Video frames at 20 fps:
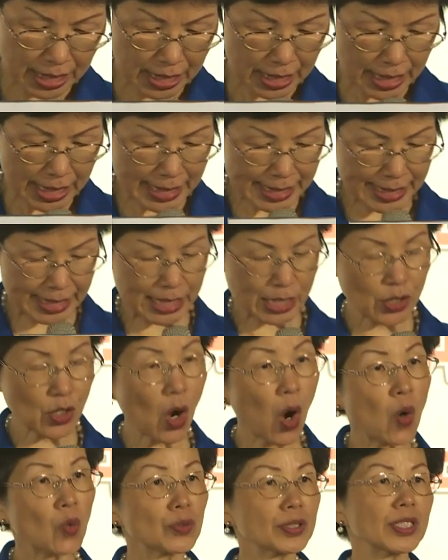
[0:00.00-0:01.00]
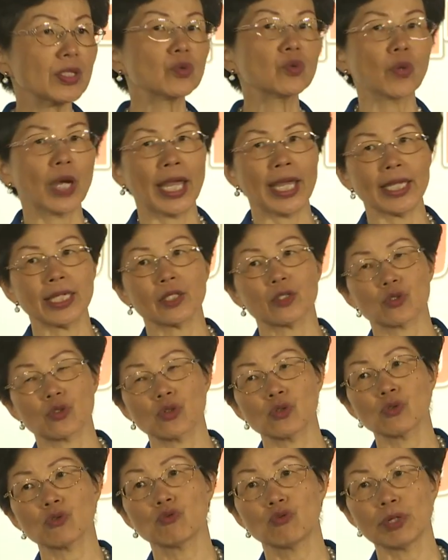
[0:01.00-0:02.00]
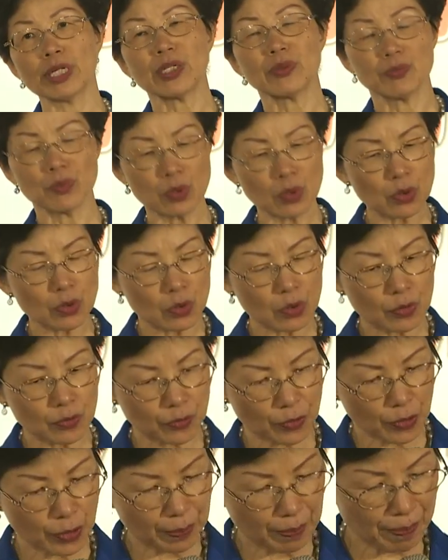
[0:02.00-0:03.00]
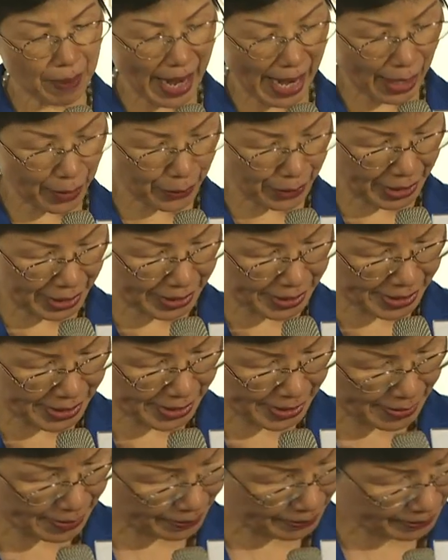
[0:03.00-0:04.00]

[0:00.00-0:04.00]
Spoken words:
is the only way to remove barriers.